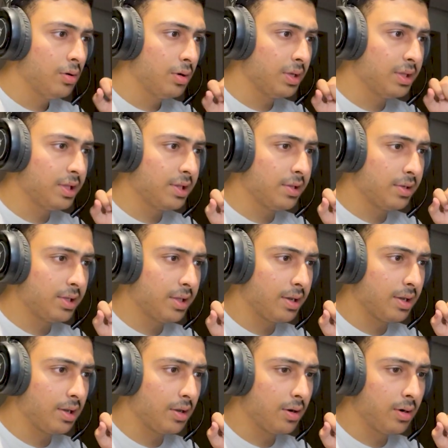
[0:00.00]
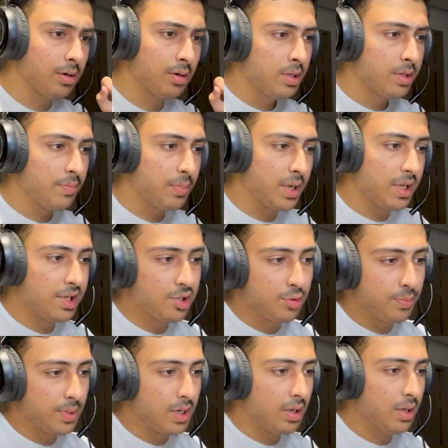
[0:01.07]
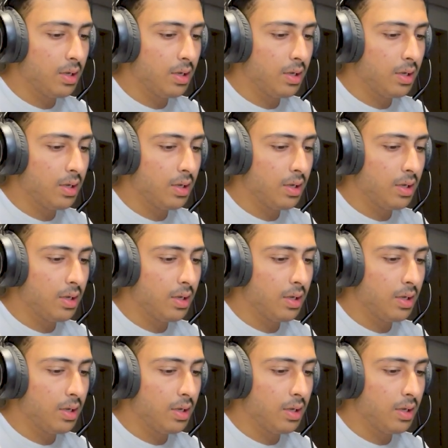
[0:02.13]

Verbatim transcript: Okay, this looks really good. Space to play,